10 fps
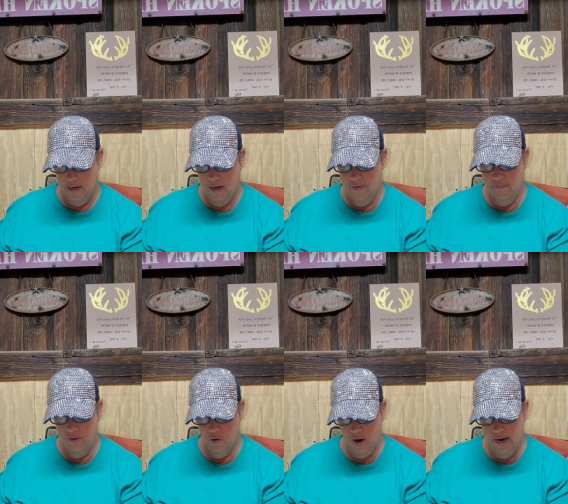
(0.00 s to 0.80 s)
of the
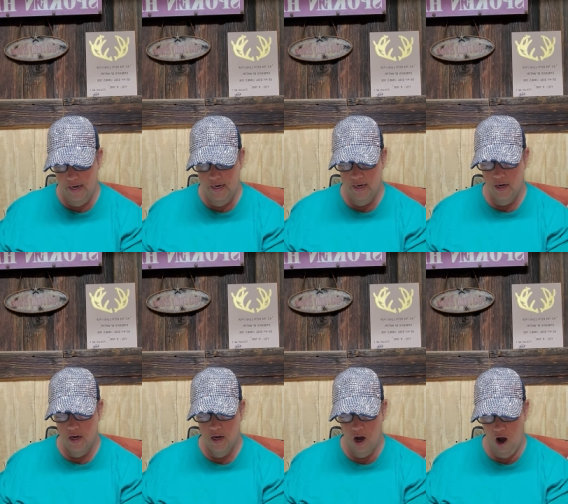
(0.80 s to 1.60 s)
great
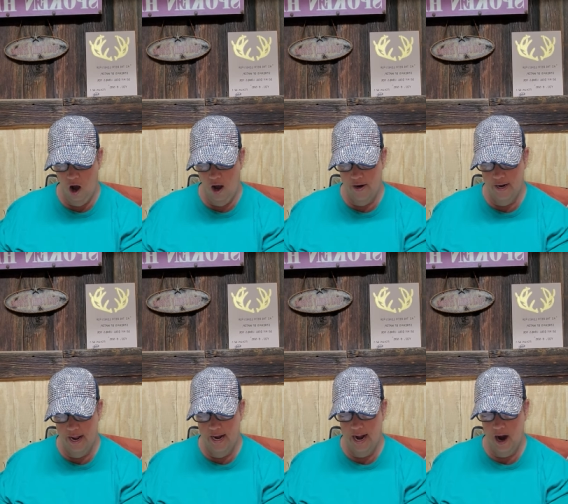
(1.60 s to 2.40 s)
God
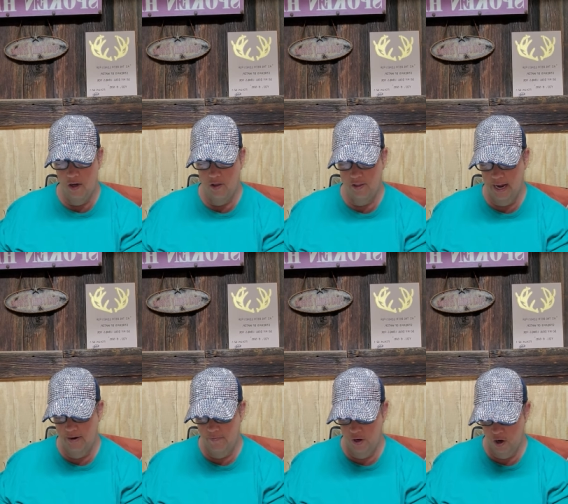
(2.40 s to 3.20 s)
and our
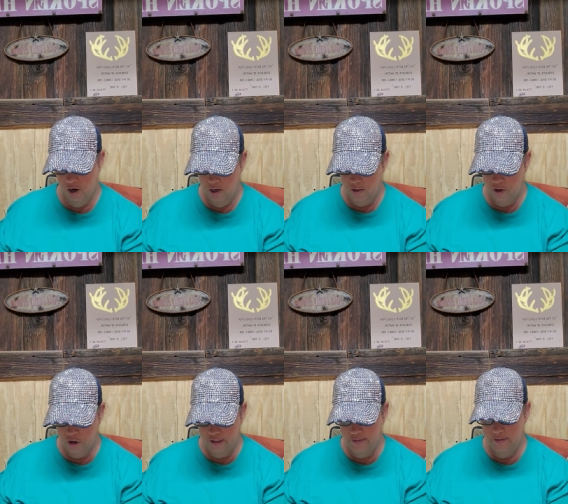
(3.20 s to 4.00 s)
Savior,
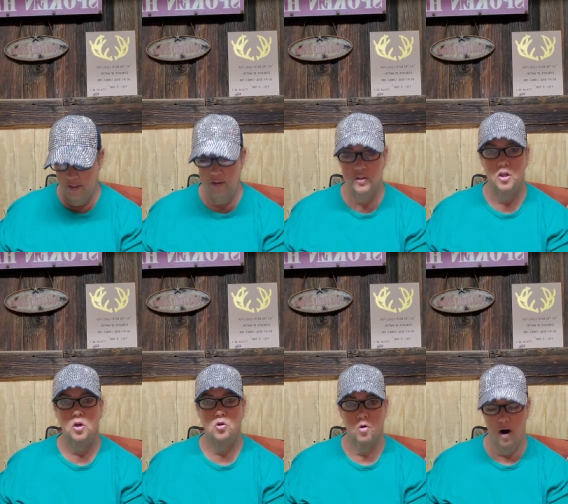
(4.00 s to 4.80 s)
Jesus
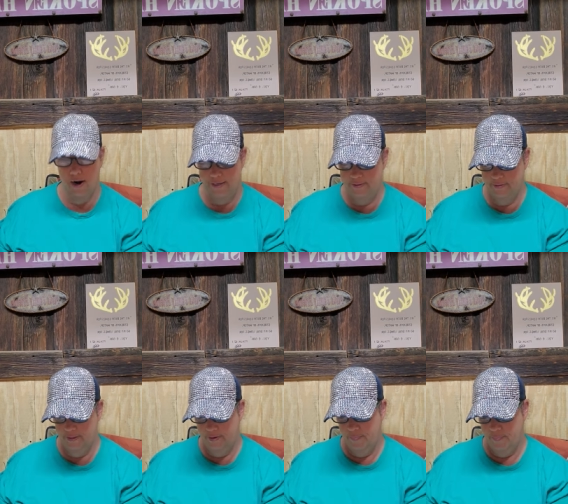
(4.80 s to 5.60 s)
Christ.
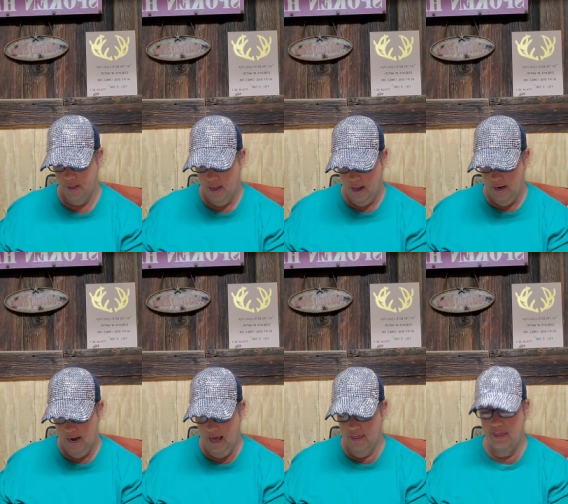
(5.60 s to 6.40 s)

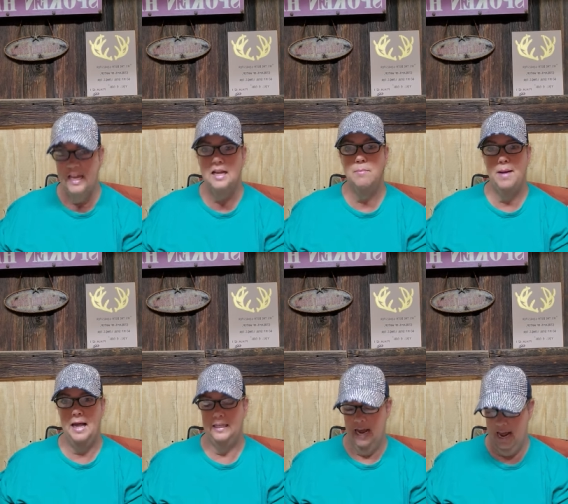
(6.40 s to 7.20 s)
Now think
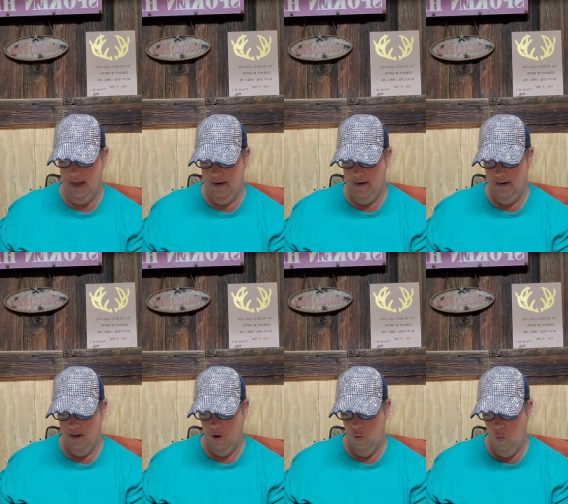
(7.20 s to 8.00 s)
about that.
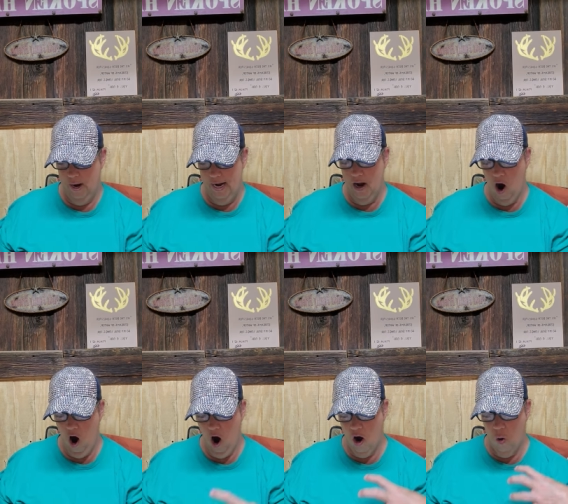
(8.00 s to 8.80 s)
We
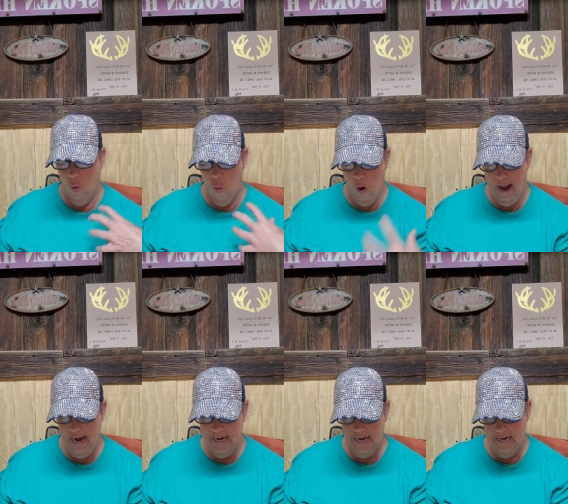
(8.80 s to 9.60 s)
are
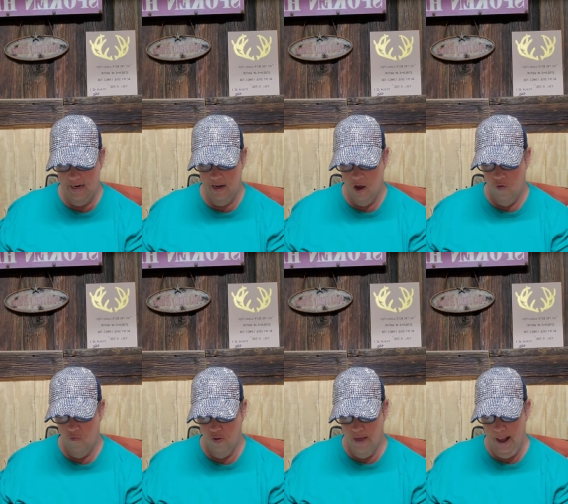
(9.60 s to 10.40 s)
waiting
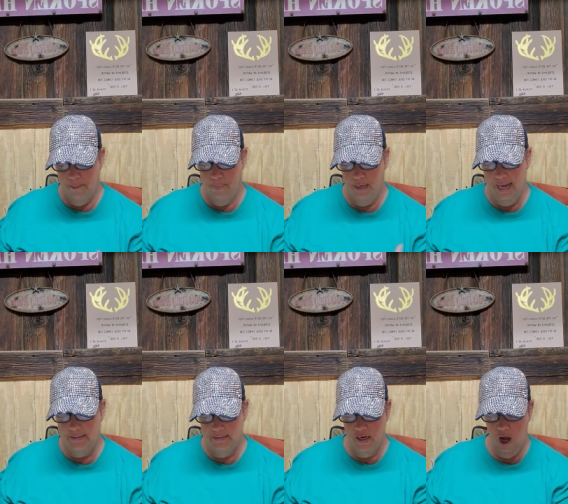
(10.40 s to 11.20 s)
for that
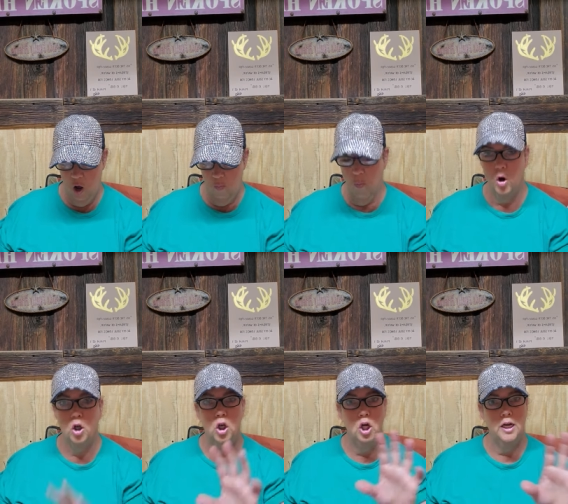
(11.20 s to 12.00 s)
blessed hope. We're
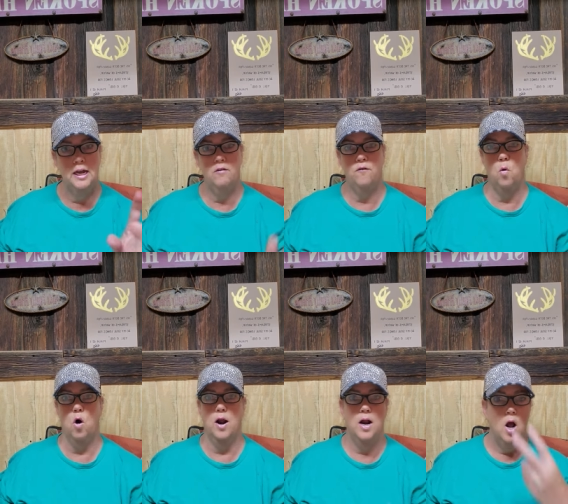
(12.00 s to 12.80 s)
looking
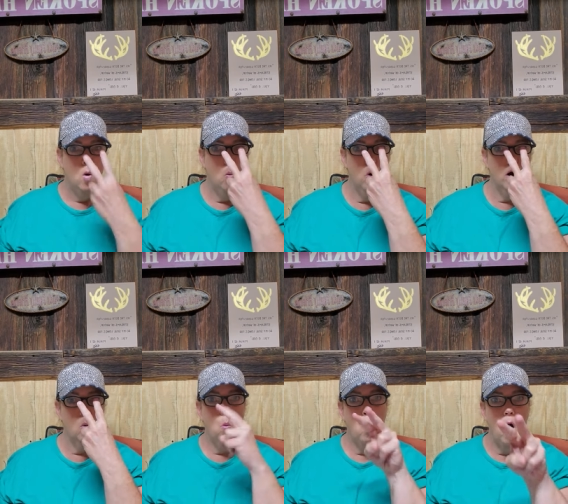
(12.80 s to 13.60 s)
for it. We're
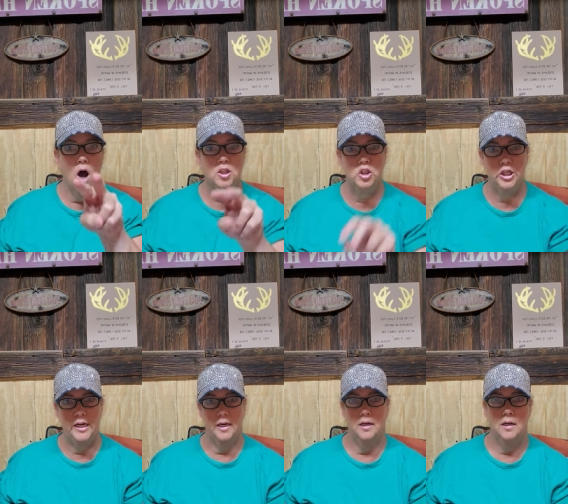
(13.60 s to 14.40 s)
watching.